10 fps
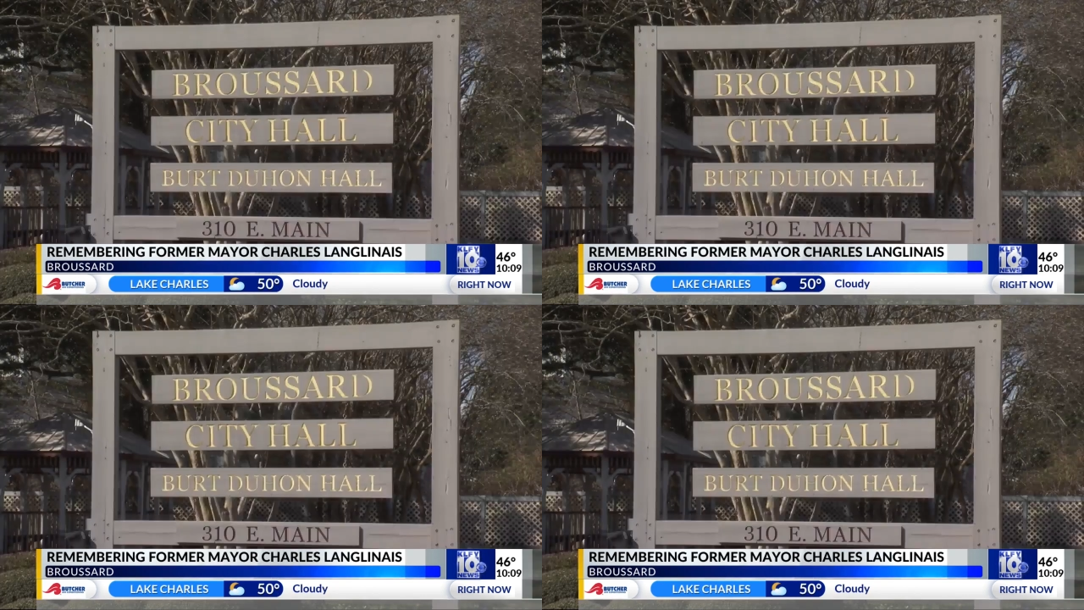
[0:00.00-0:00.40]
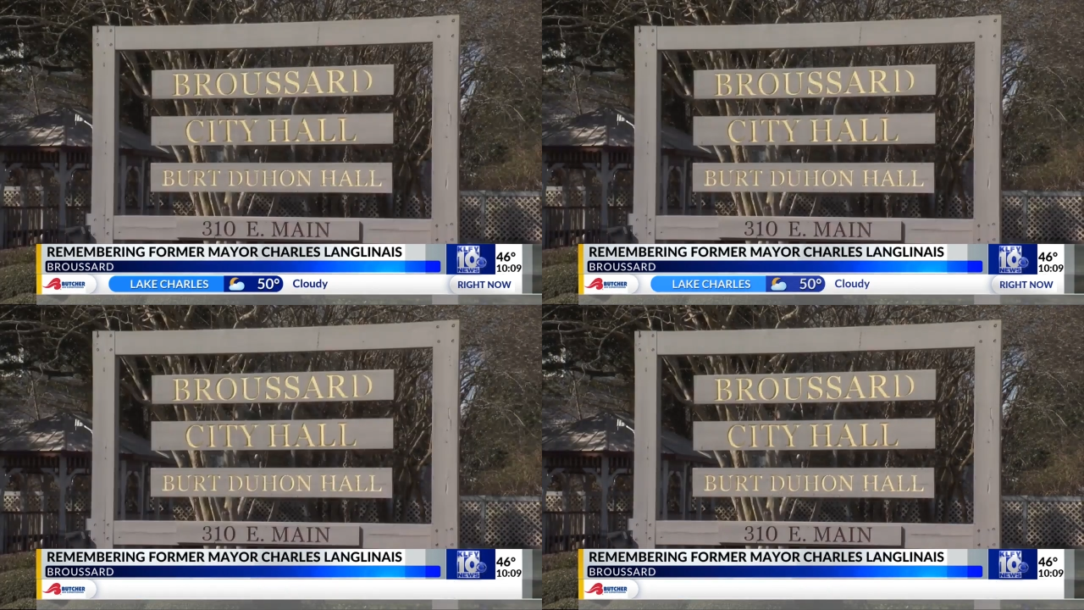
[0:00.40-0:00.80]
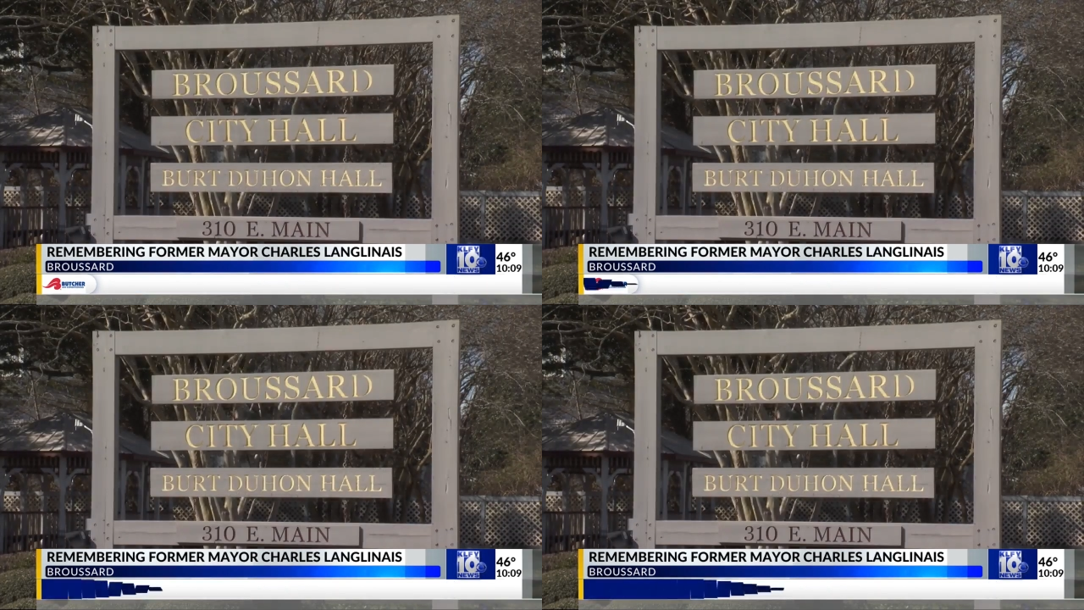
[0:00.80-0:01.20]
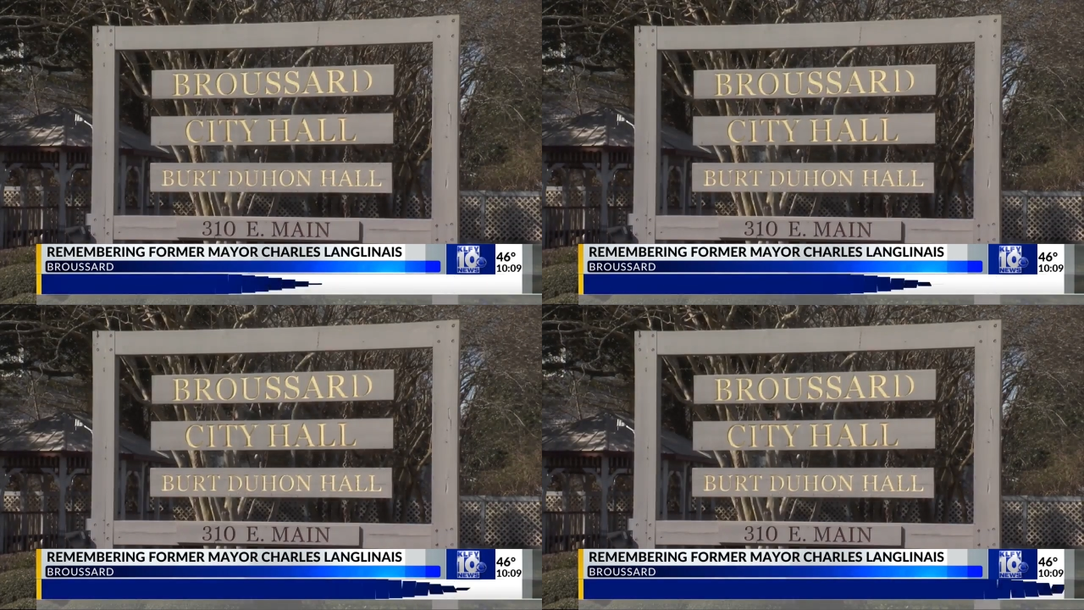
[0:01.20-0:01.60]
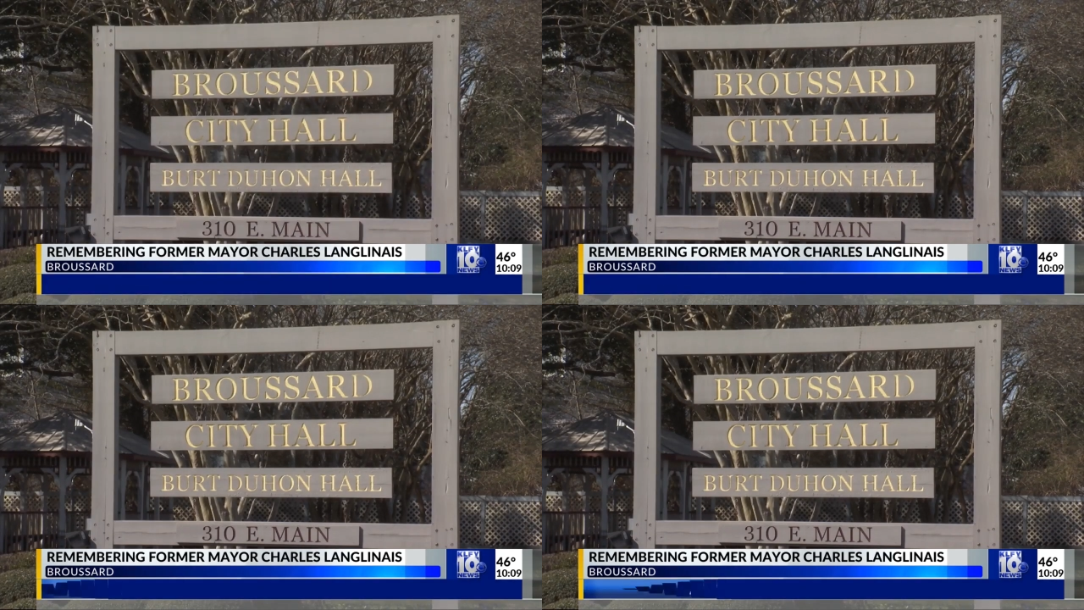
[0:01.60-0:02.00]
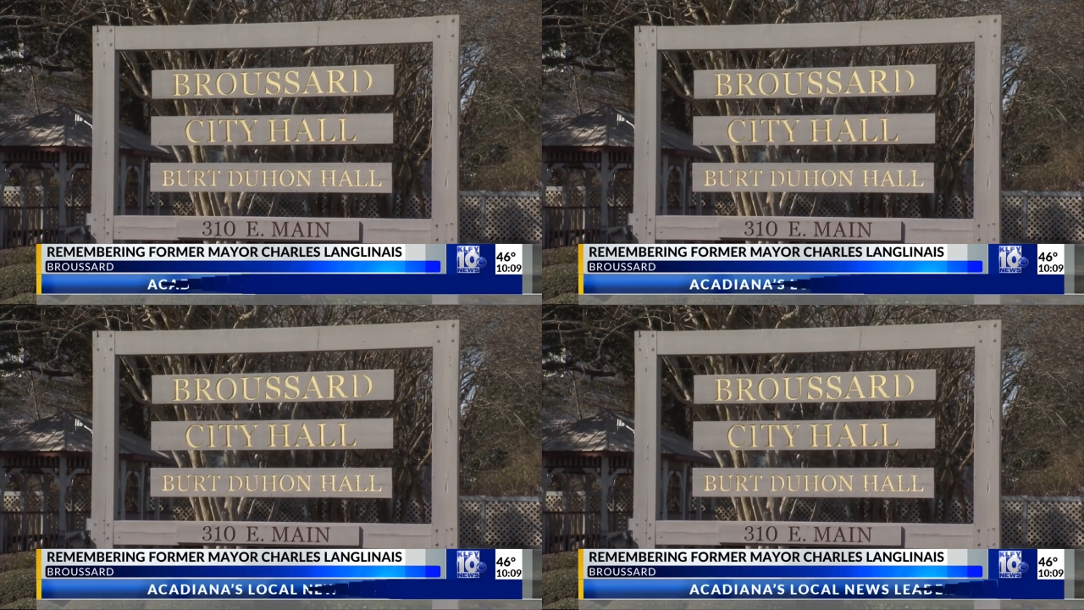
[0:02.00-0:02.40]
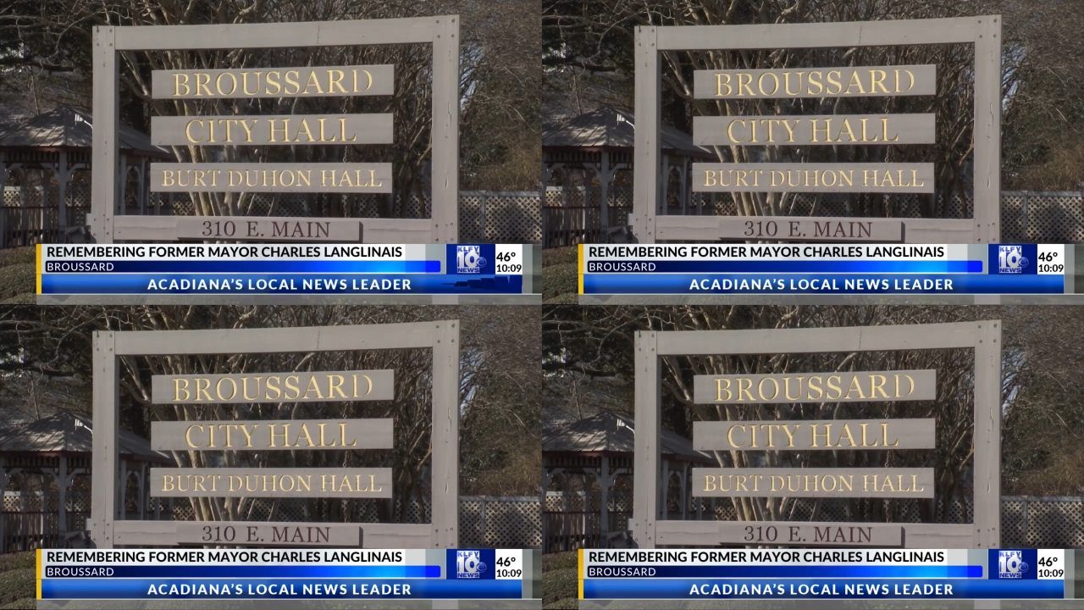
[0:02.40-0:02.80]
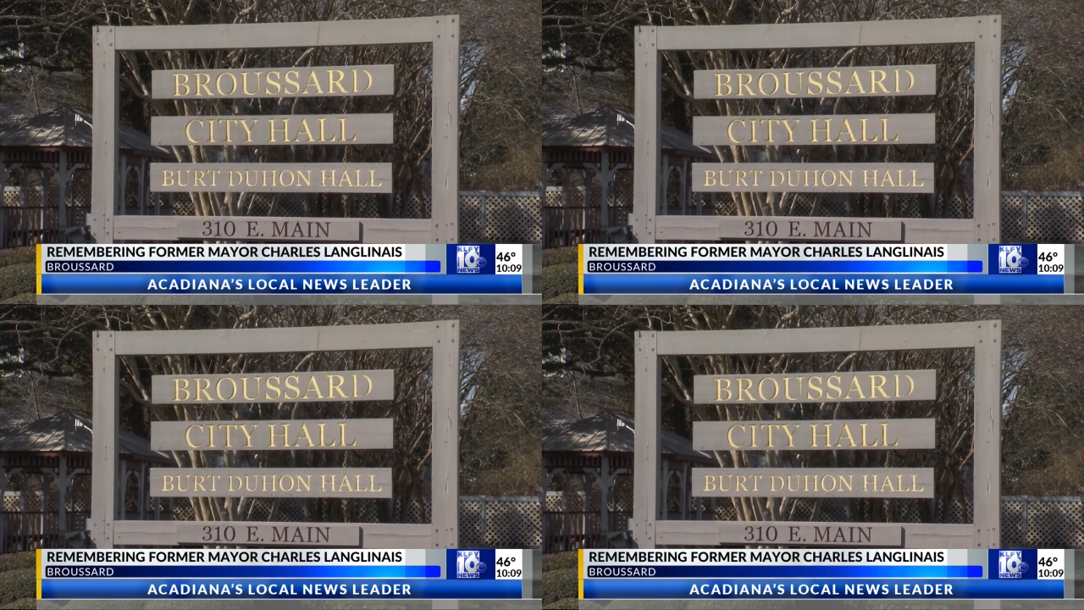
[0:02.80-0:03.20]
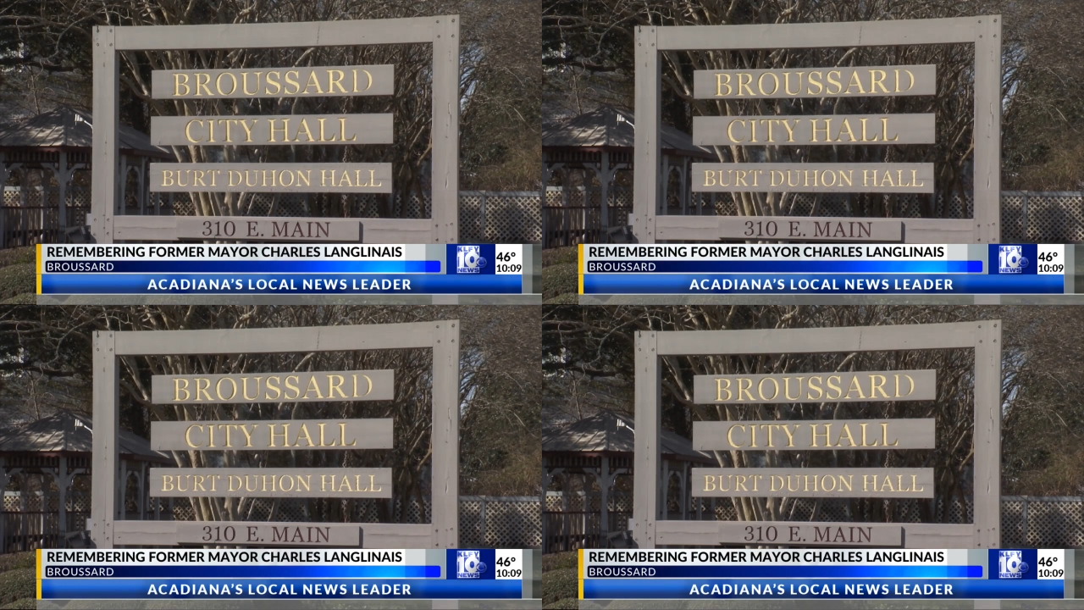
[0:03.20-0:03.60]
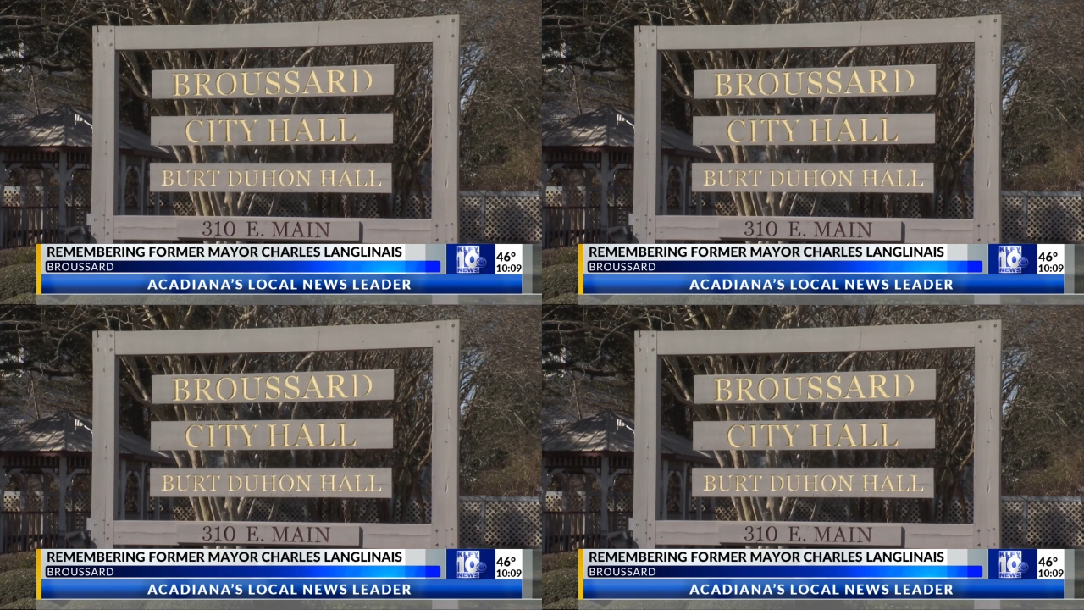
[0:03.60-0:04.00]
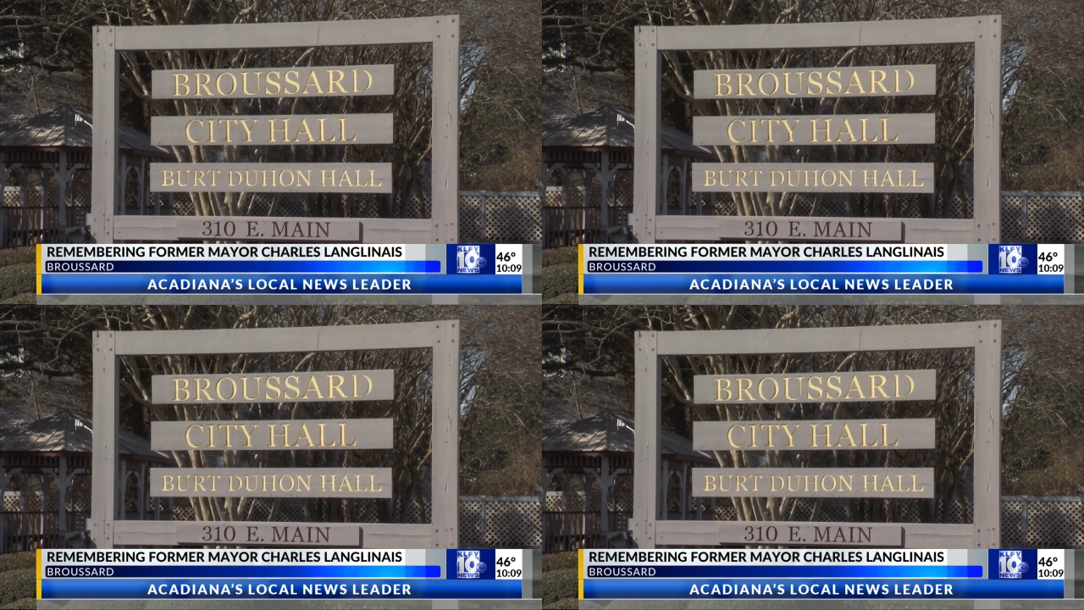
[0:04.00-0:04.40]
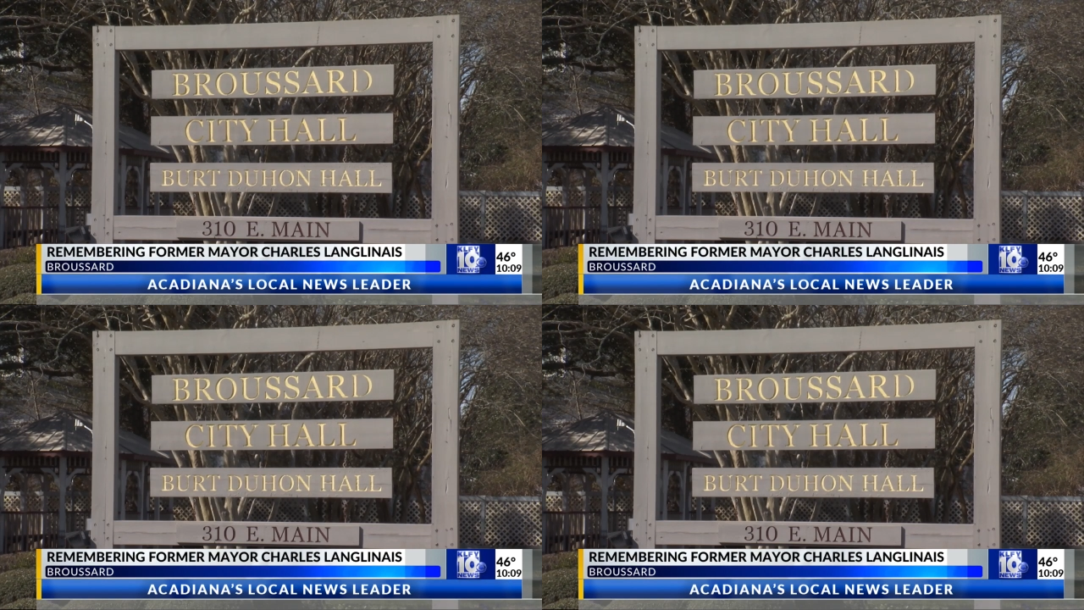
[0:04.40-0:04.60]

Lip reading: No face is visible, so there are no lips to read.